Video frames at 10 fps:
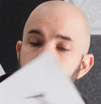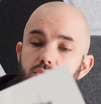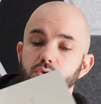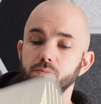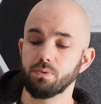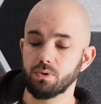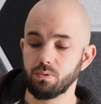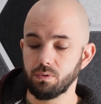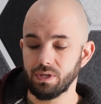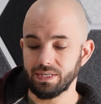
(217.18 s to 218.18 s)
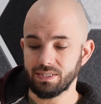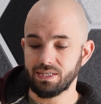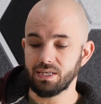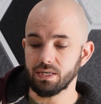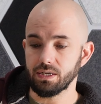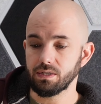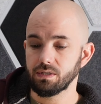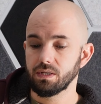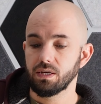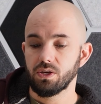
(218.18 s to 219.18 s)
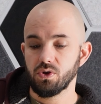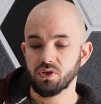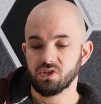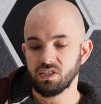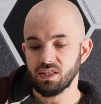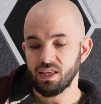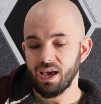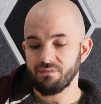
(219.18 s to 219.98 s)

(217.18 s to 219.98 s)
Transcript: super cool idea. You can see that they